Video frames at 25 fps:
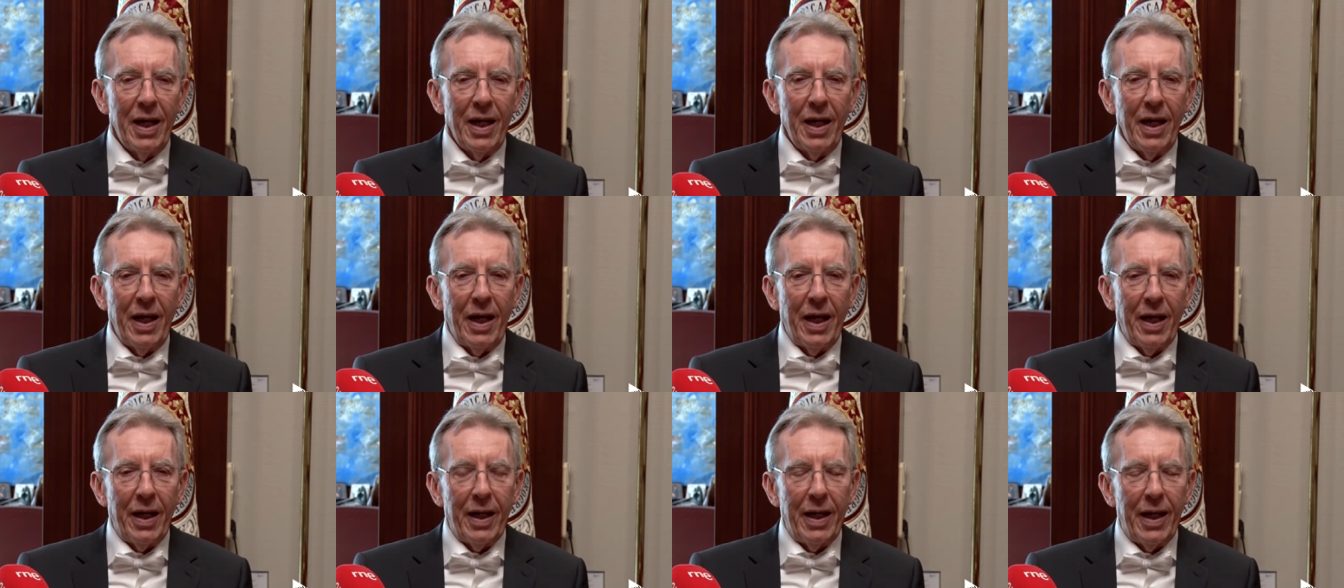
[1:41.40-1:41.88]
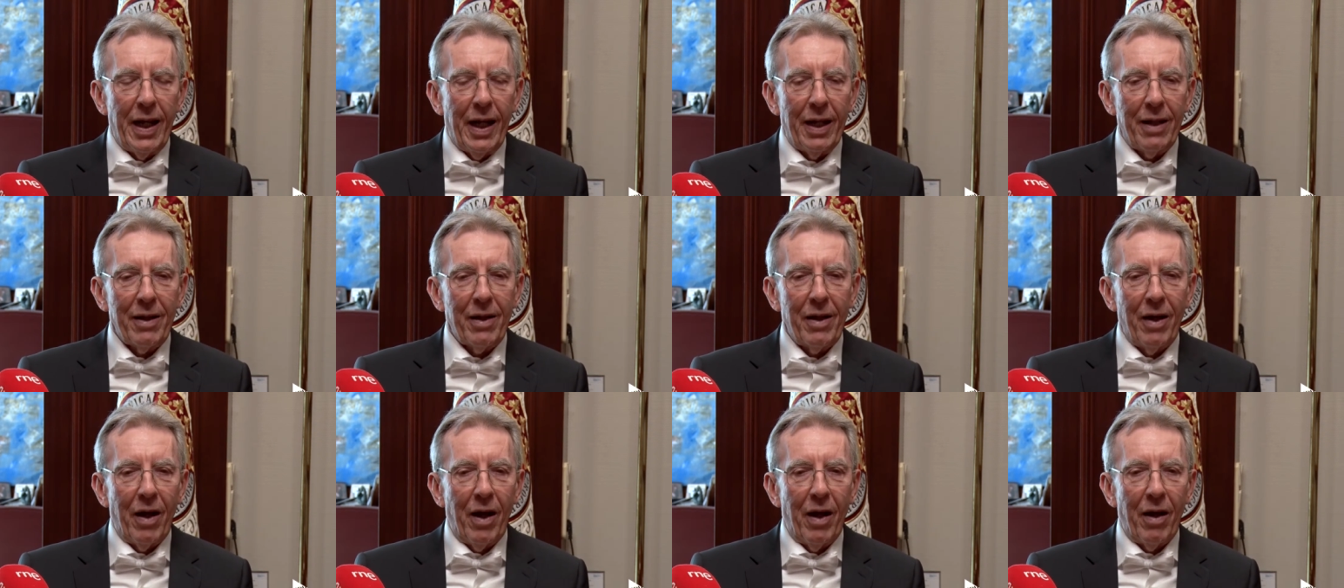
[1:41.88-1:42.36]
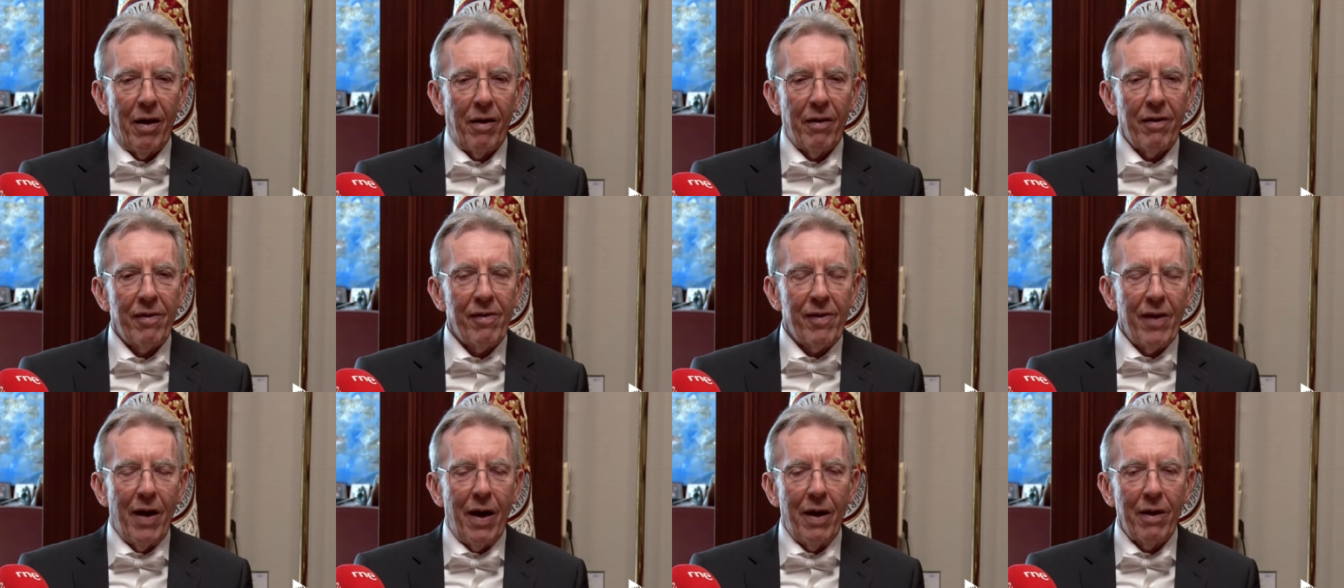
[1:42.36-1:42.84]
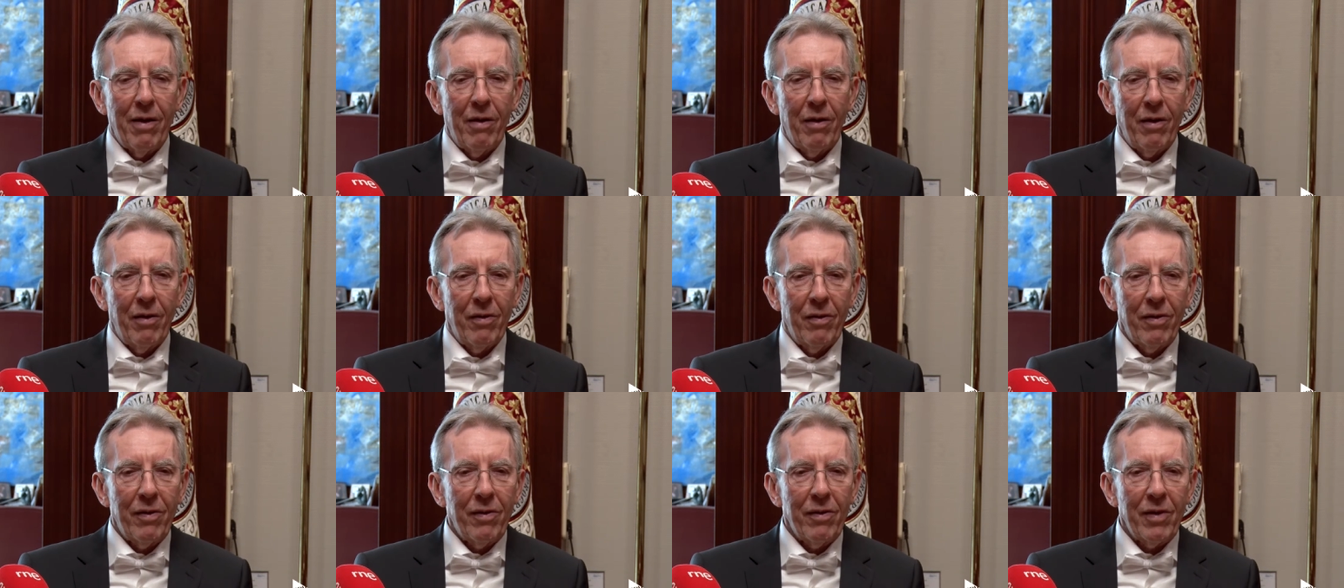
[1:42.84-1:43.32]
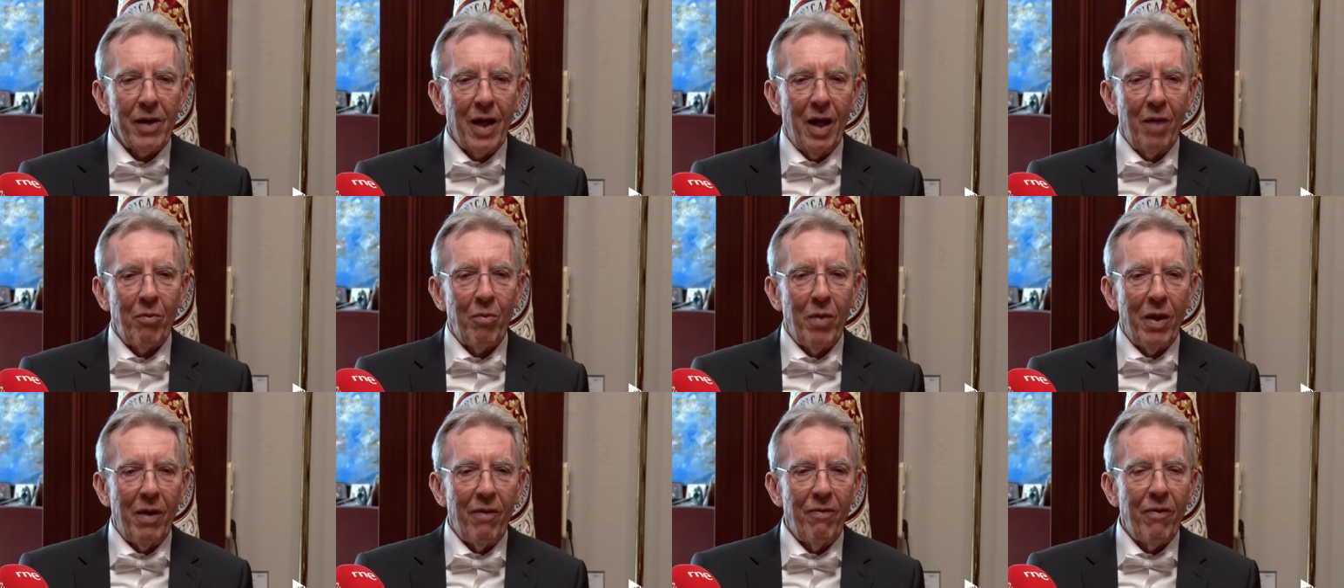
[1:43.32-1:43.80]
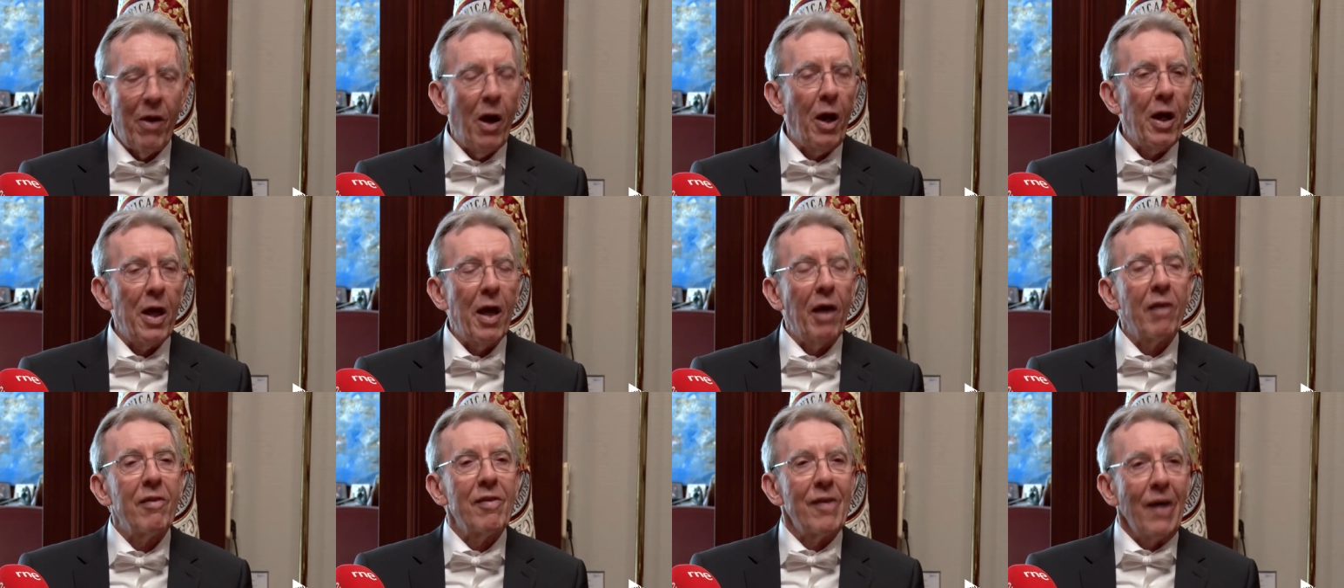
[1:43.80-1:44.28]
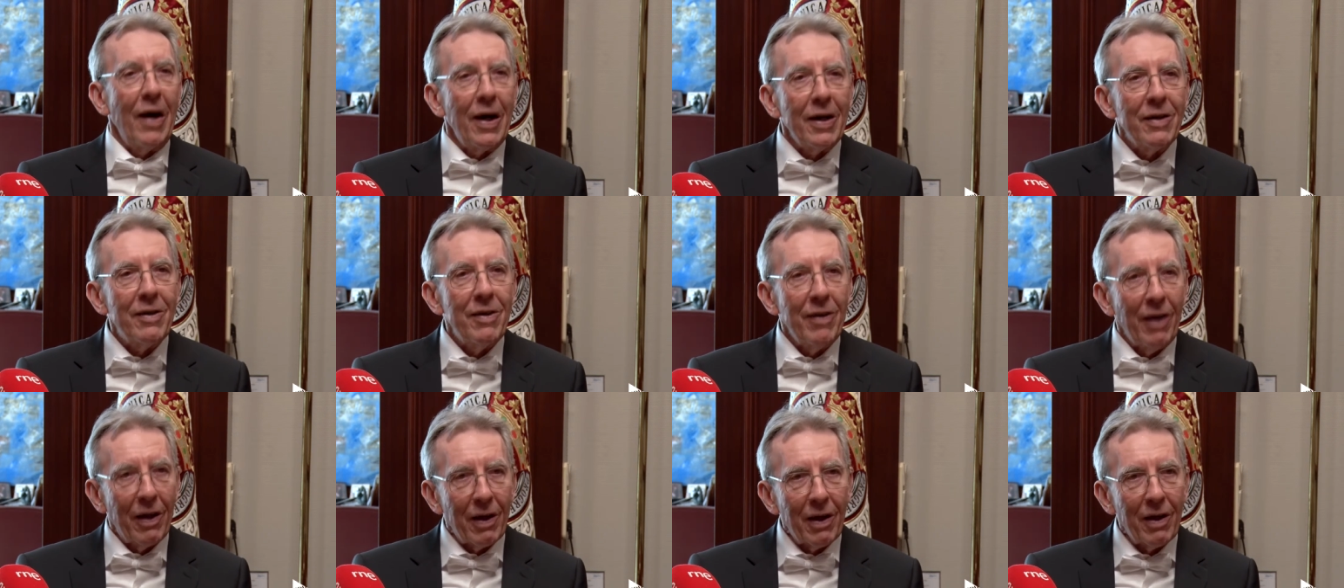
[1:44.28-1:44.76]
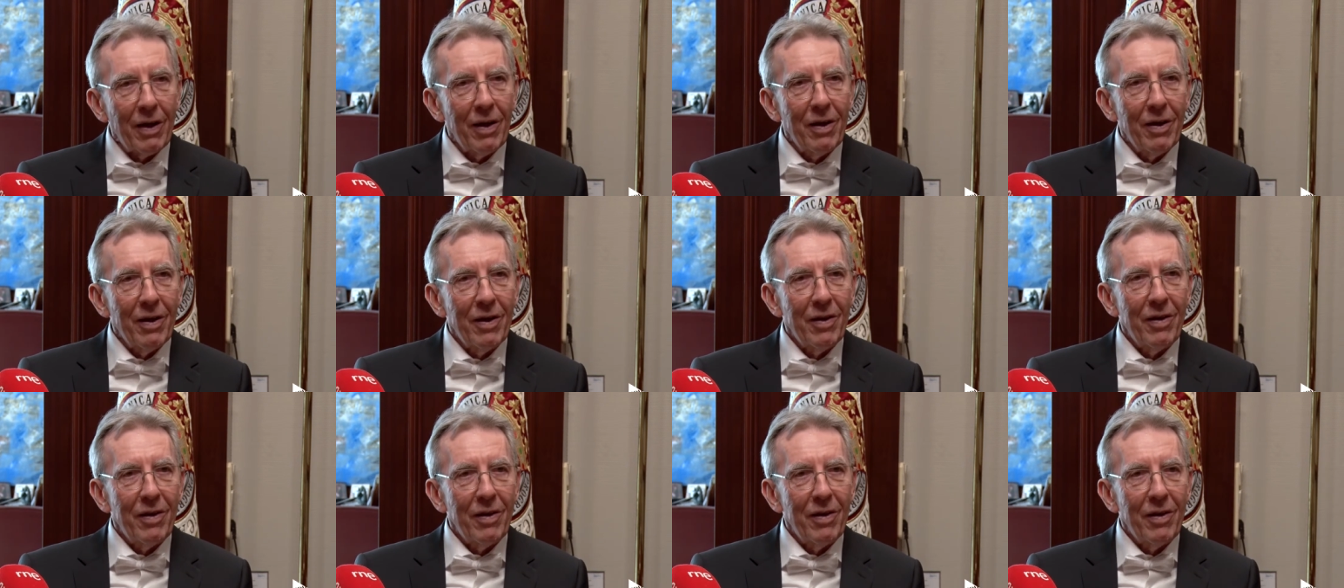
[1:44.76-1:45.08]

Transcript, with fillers: and that uh, science can be very exciting,